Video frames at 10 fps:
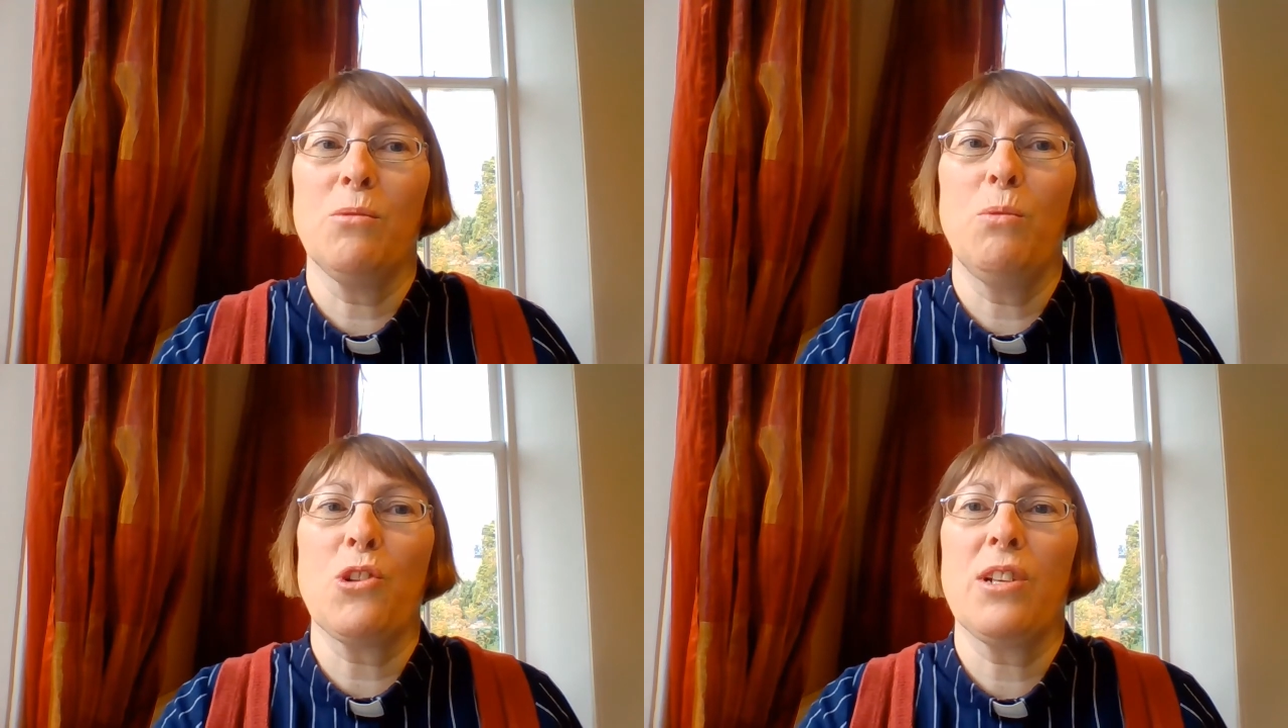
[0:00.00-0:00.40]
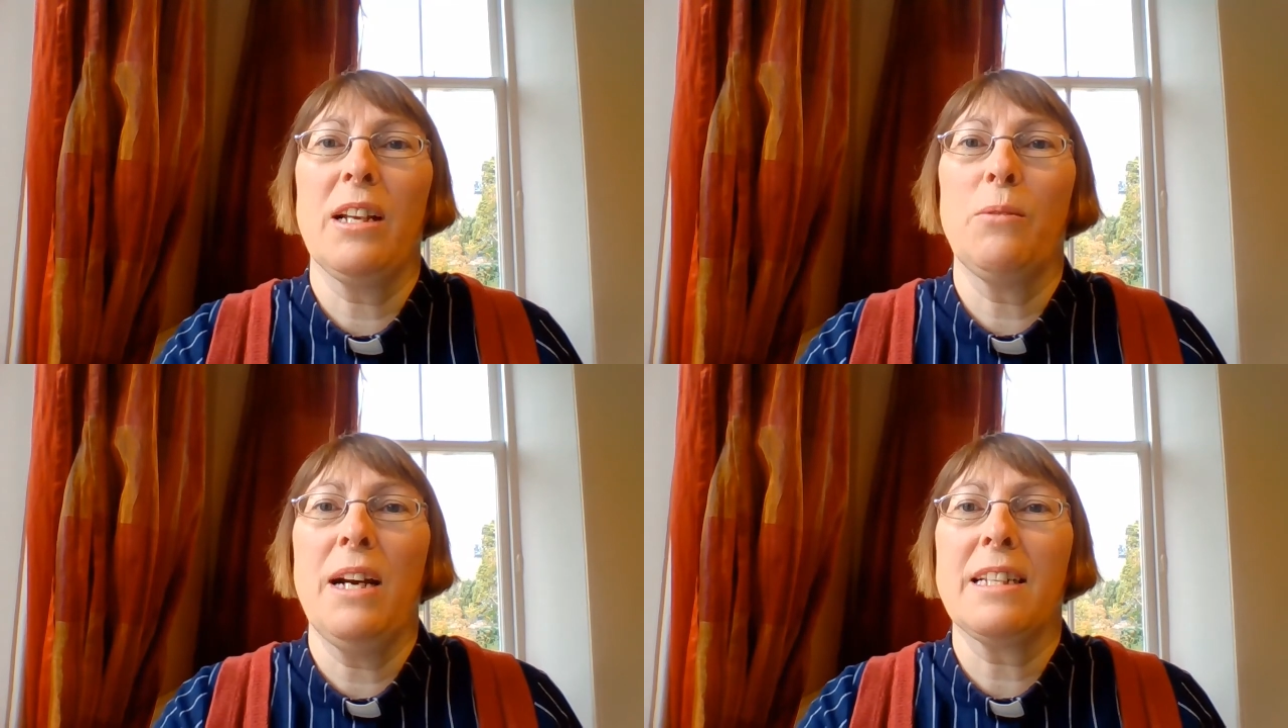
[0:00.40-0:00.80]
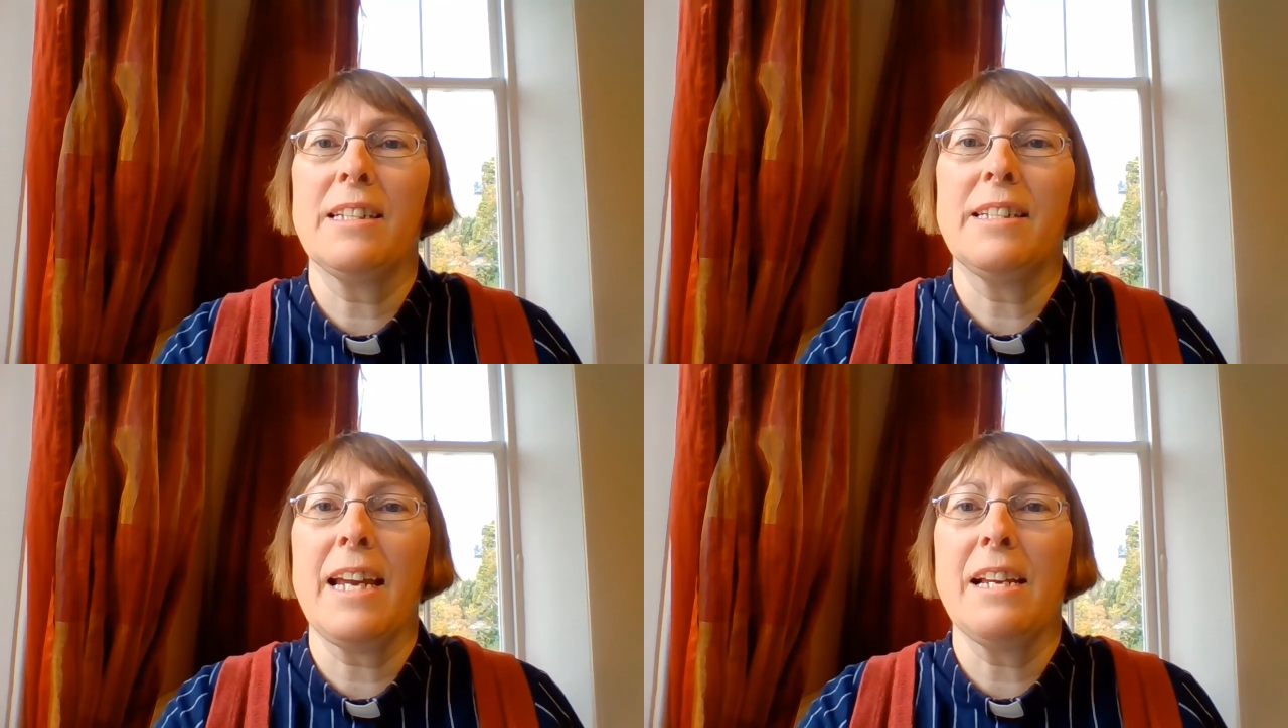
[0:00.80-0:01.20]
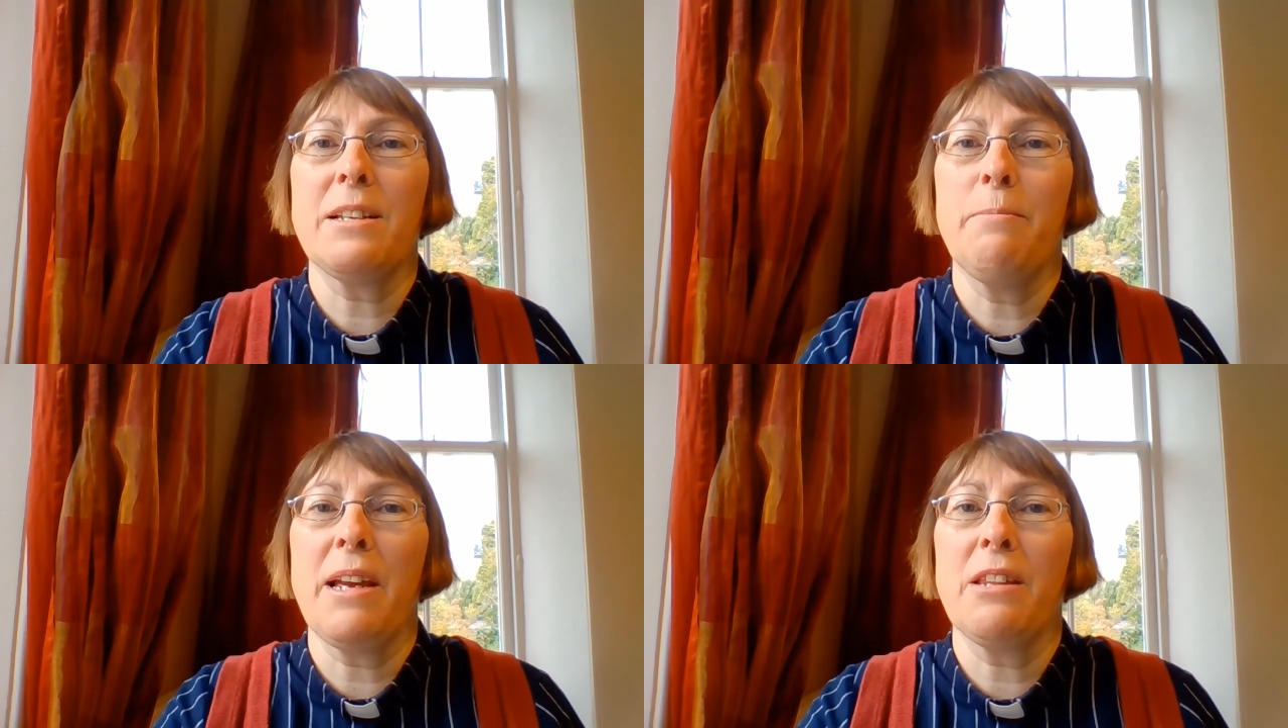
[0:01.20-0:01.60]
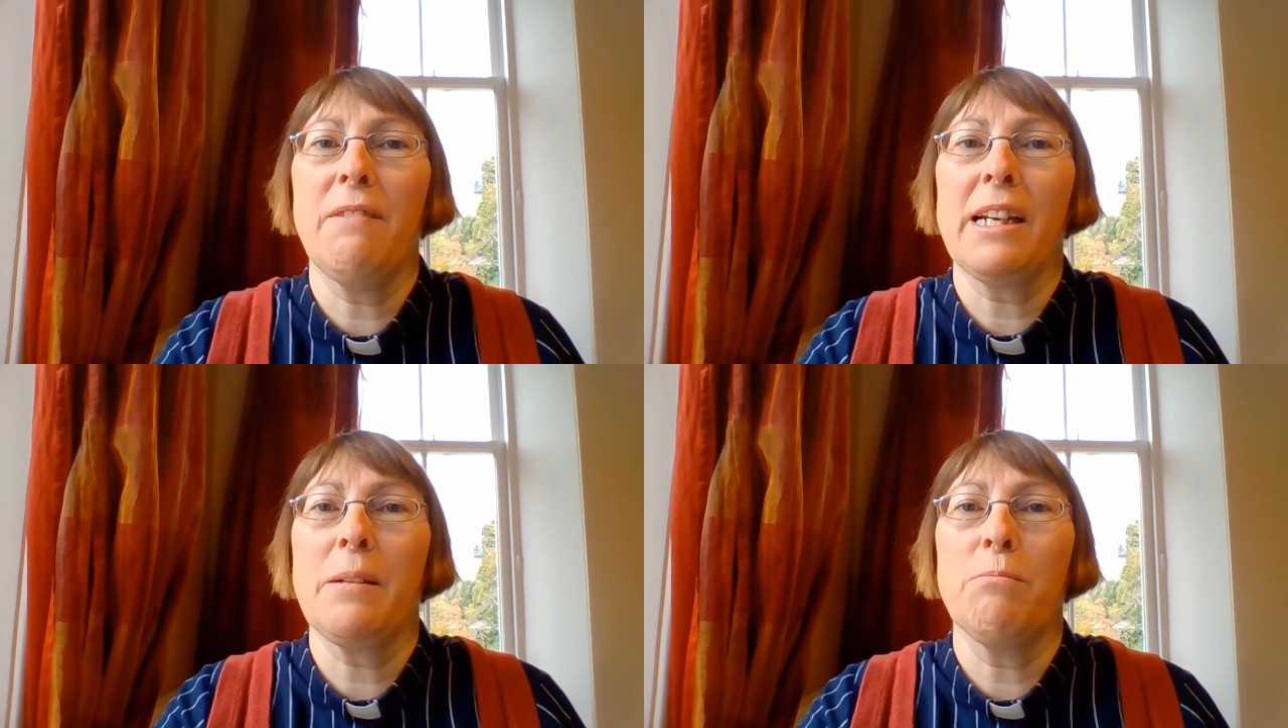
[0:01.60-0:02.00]
Or what shall I wear today to make the
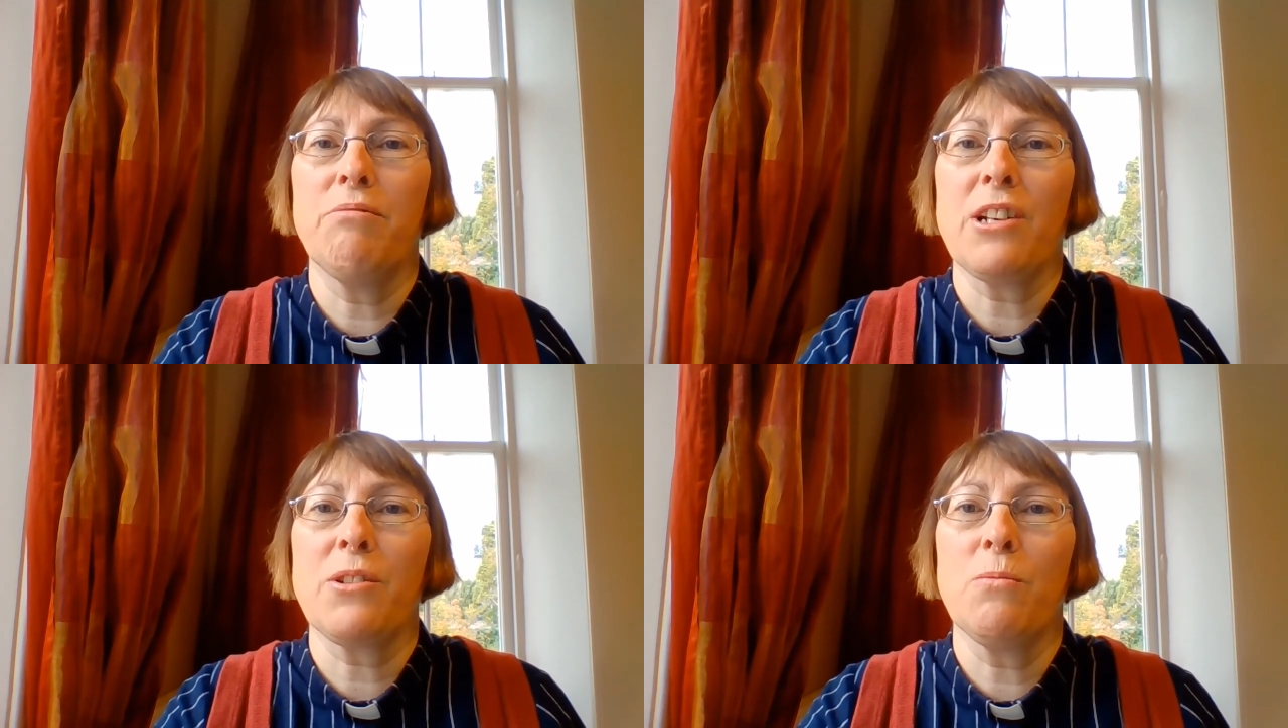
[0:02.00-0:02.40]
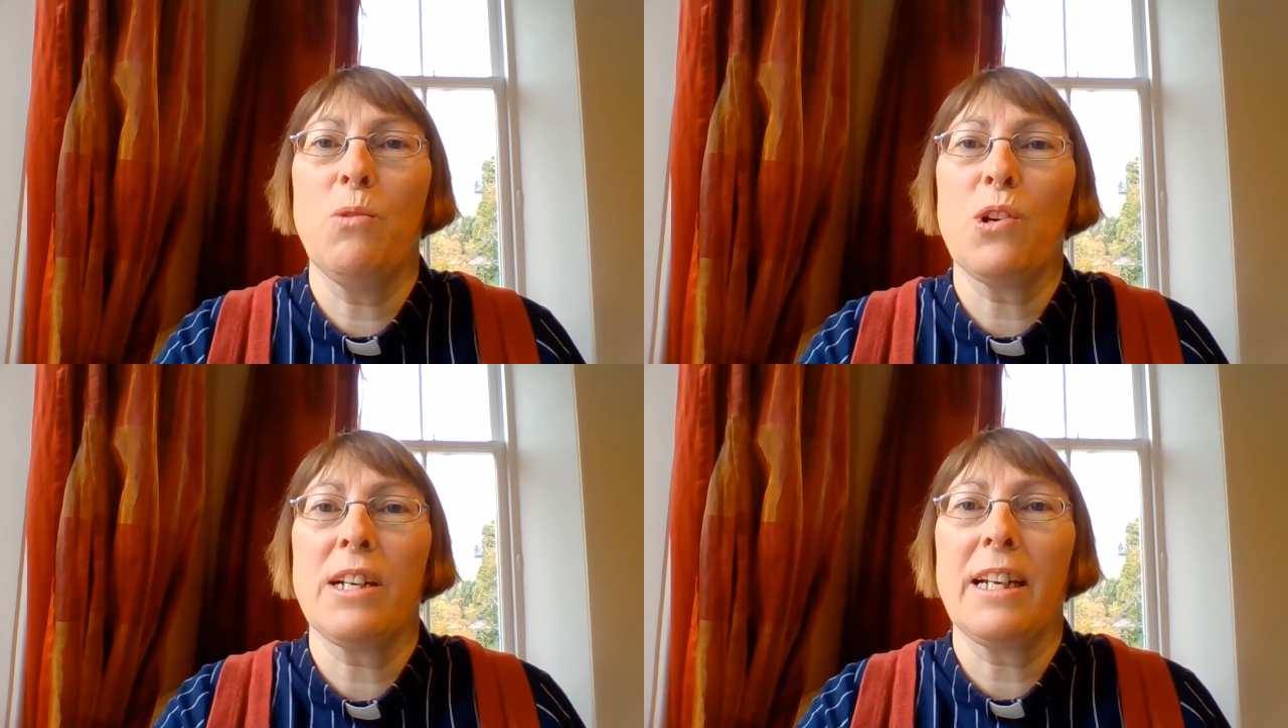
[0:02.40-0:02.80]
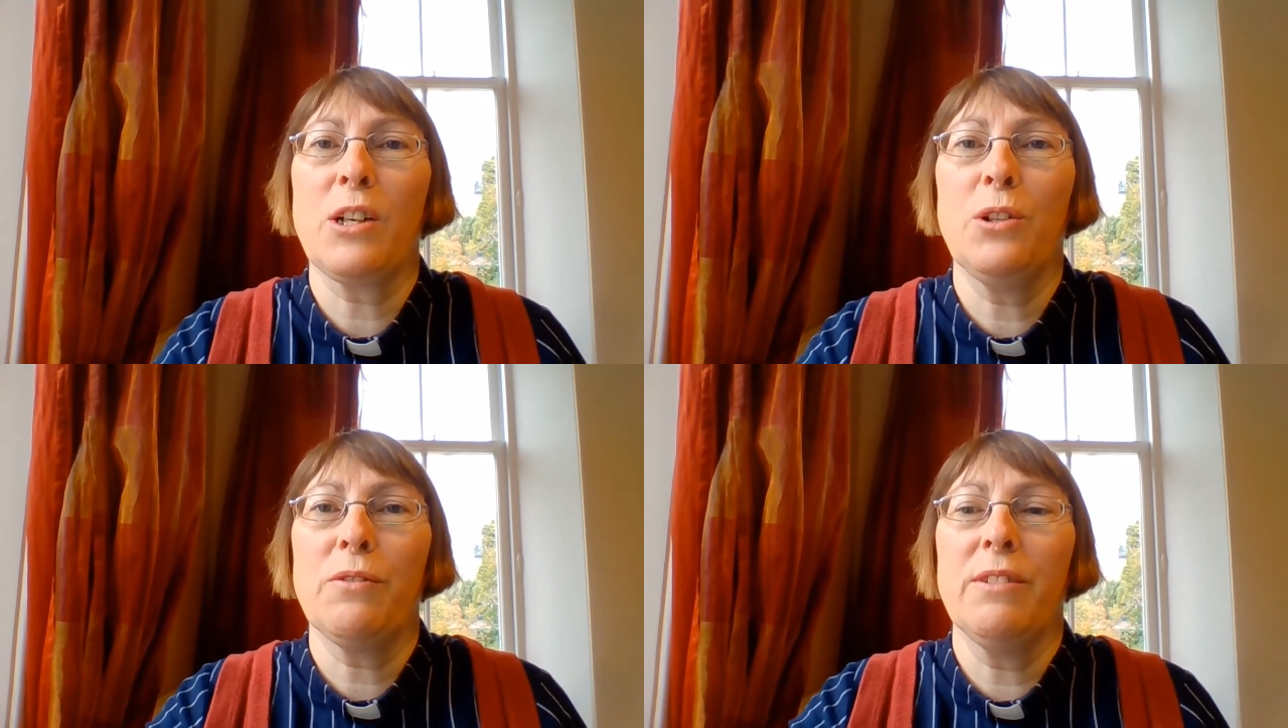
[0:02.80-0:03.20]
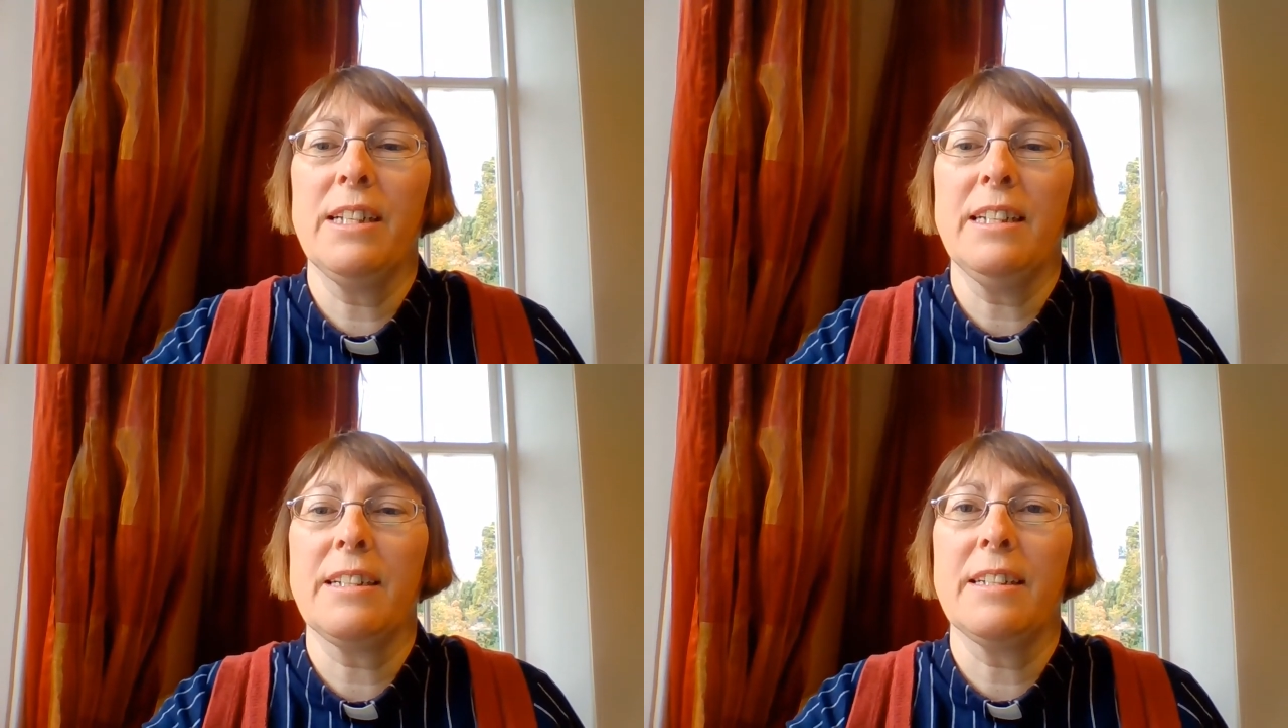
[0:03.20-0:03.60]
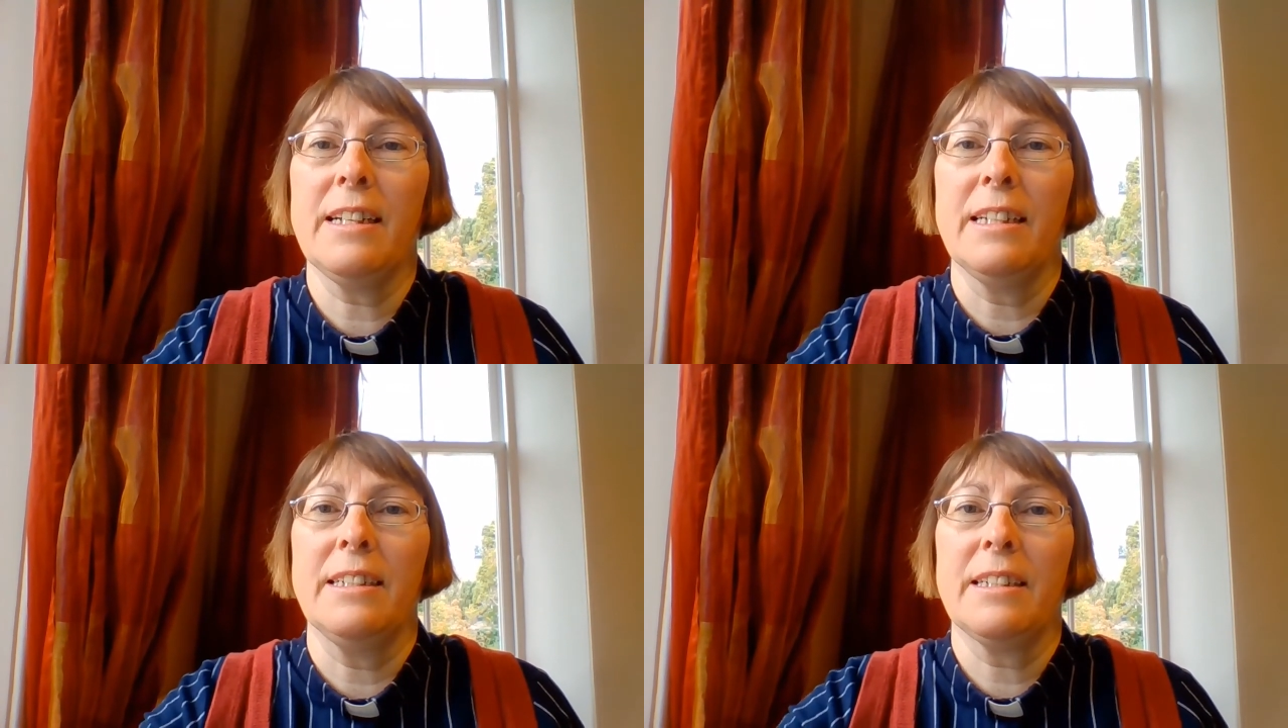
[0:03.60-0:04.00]
right impression? What can I cook for dinner
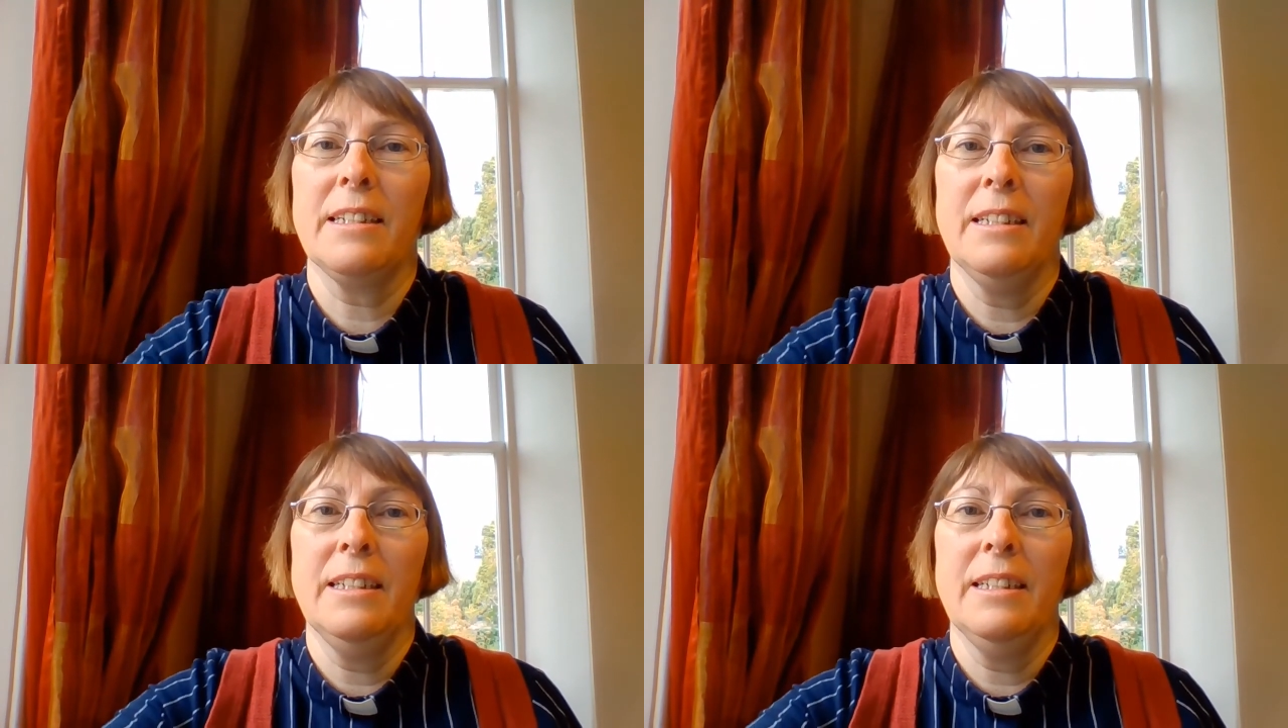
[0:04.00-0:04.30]
tonight?